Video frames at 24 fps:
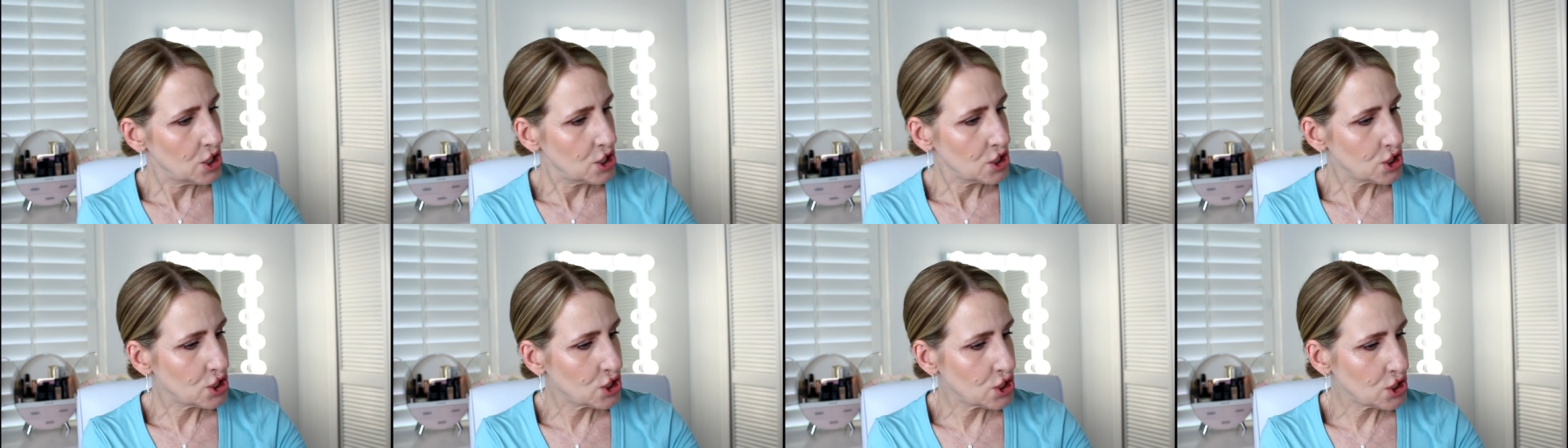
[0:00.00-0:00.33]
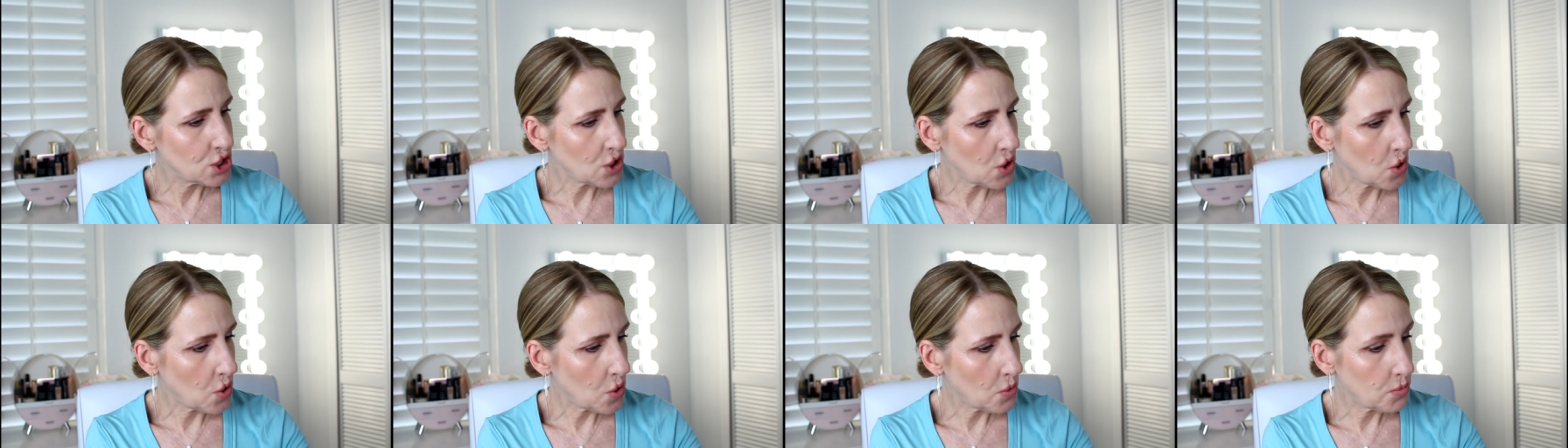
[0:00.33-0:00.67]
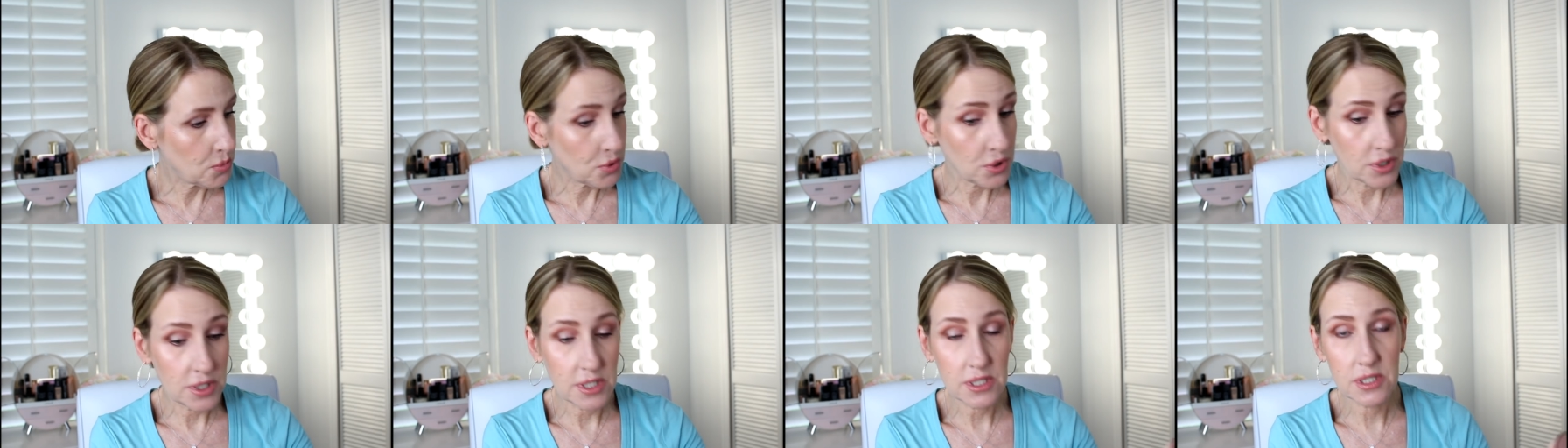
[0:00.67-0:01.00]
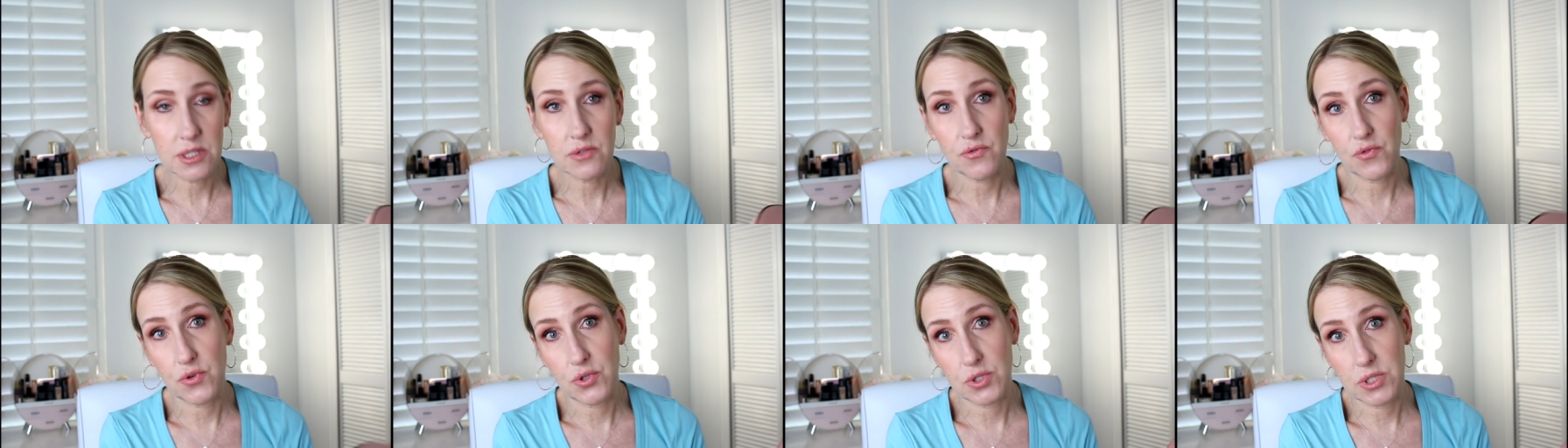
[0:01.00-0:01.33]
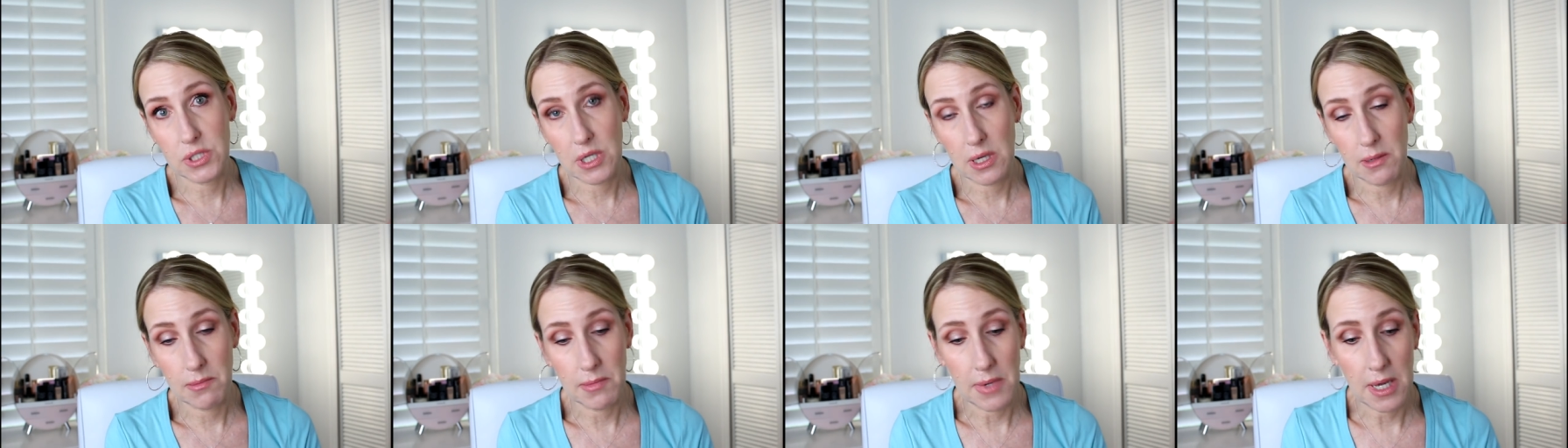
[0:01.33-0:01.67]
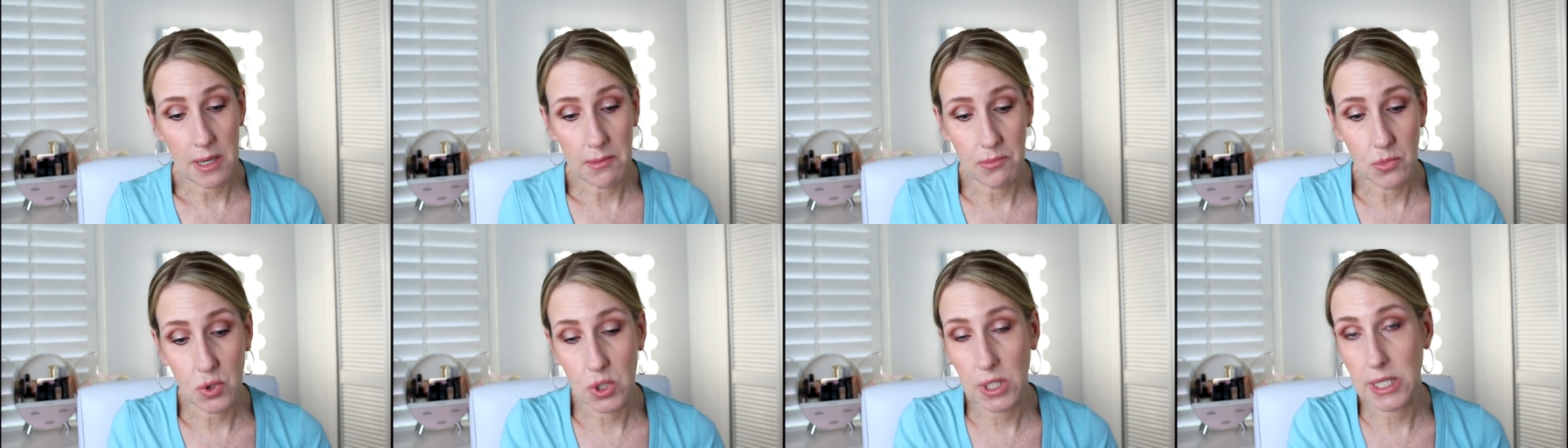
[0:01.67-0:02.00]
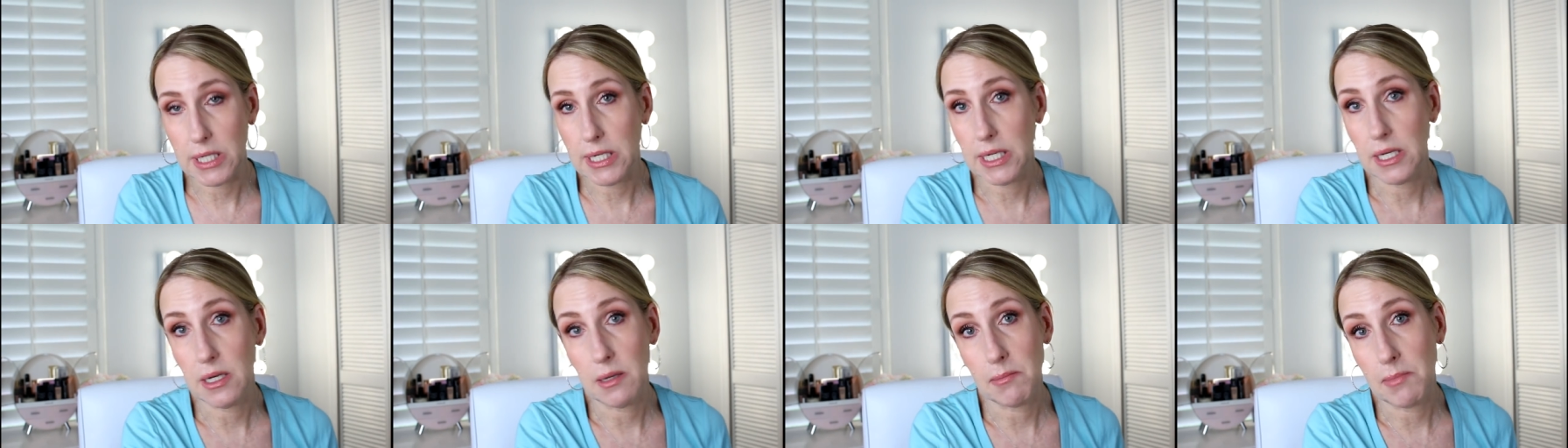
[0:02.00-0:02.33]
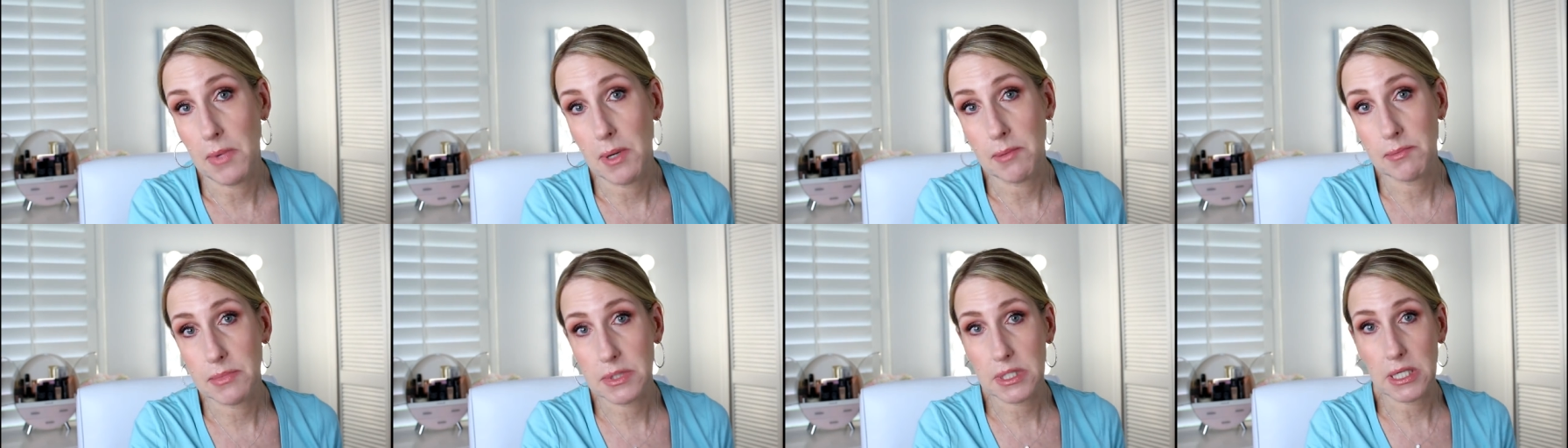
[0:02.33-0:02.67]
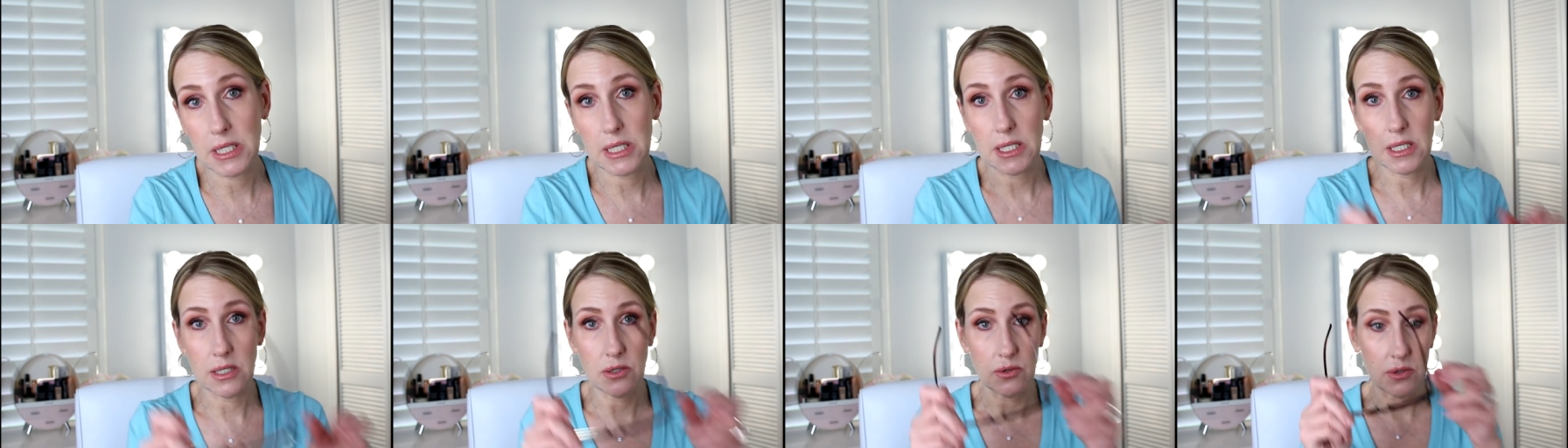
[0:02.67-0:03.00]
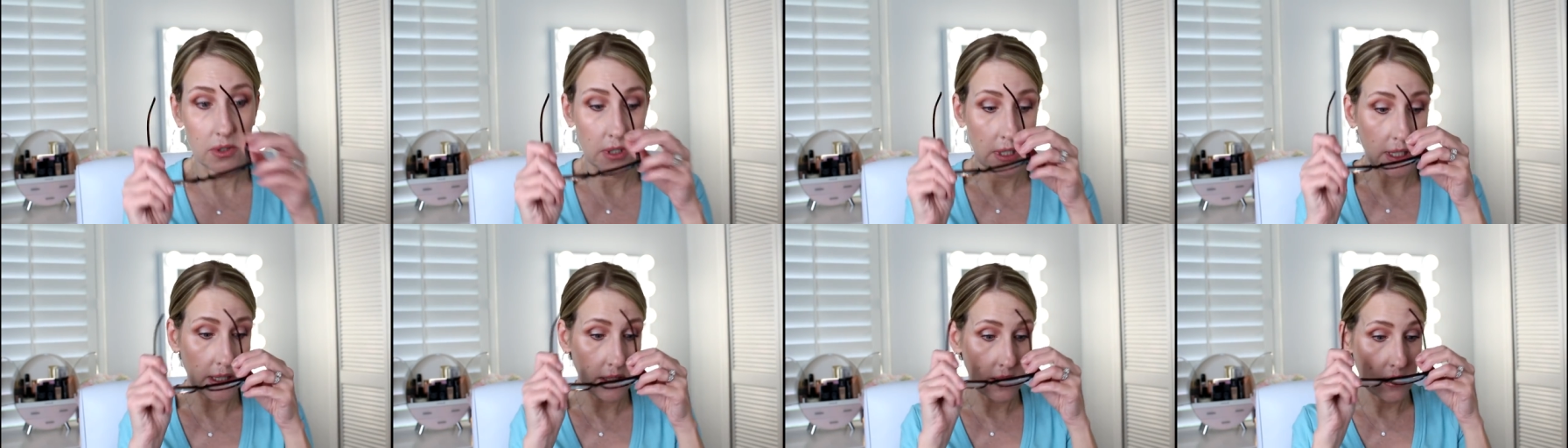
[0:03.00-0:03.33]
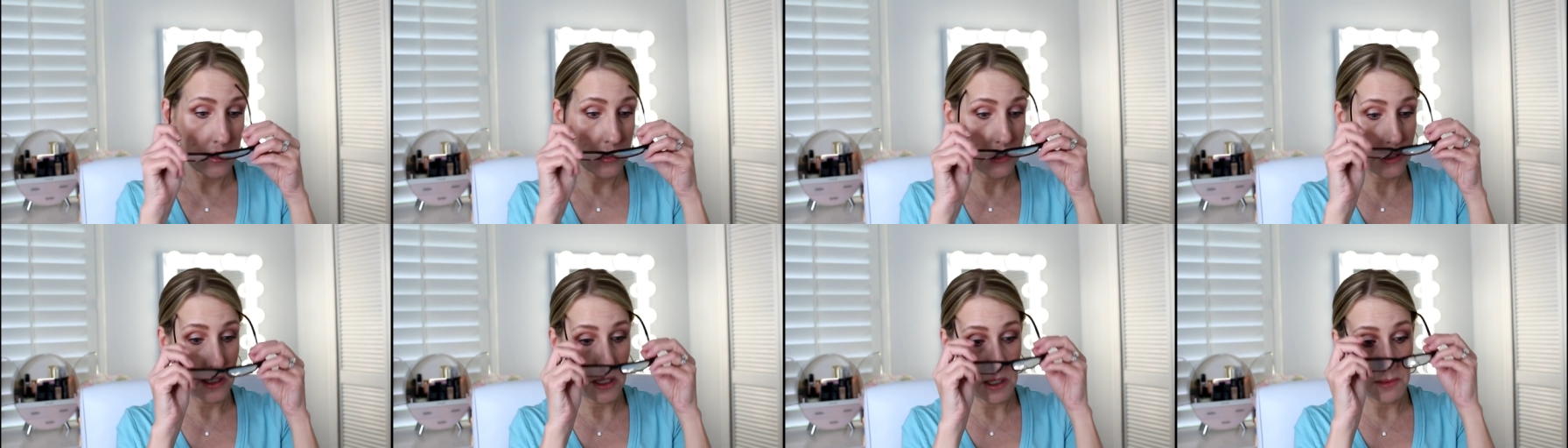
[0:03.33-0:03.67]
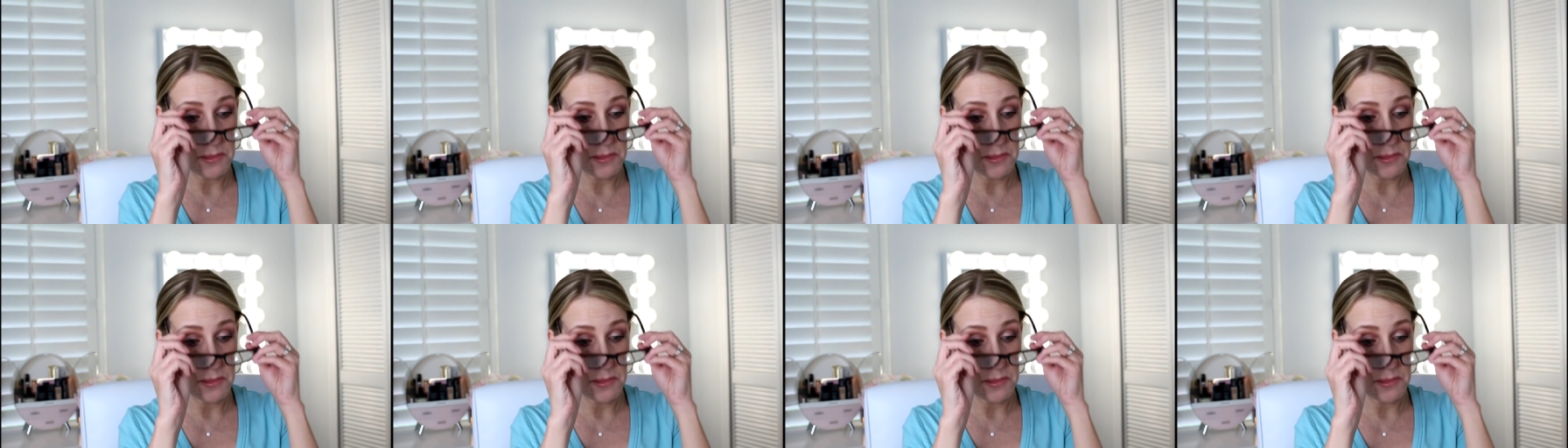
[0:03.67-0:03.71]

So this is the first time I'm looking at it. Mom's gonna get her glasses on.